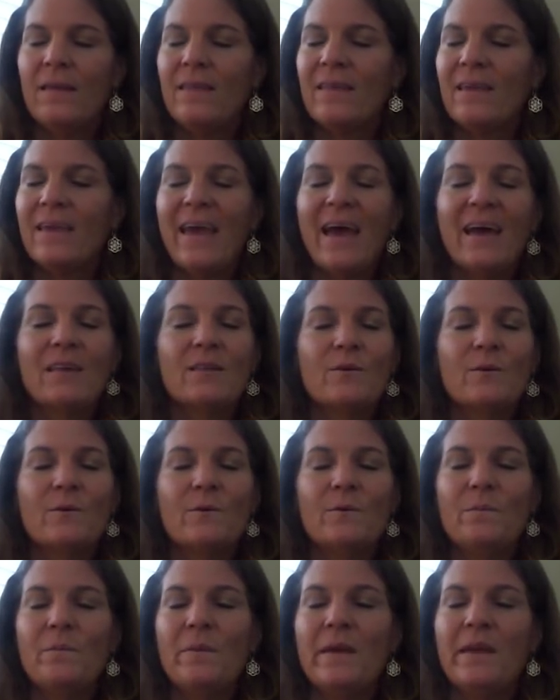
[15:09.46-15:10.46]
The
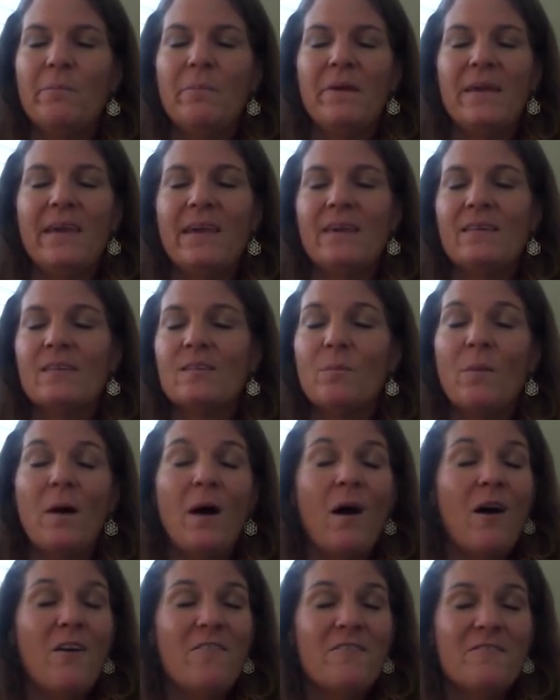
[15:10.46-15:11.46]
castle may be
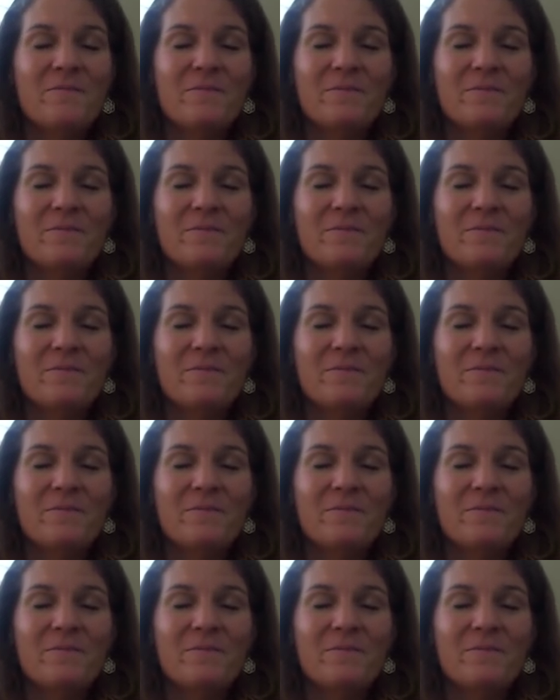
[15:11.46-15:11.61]
small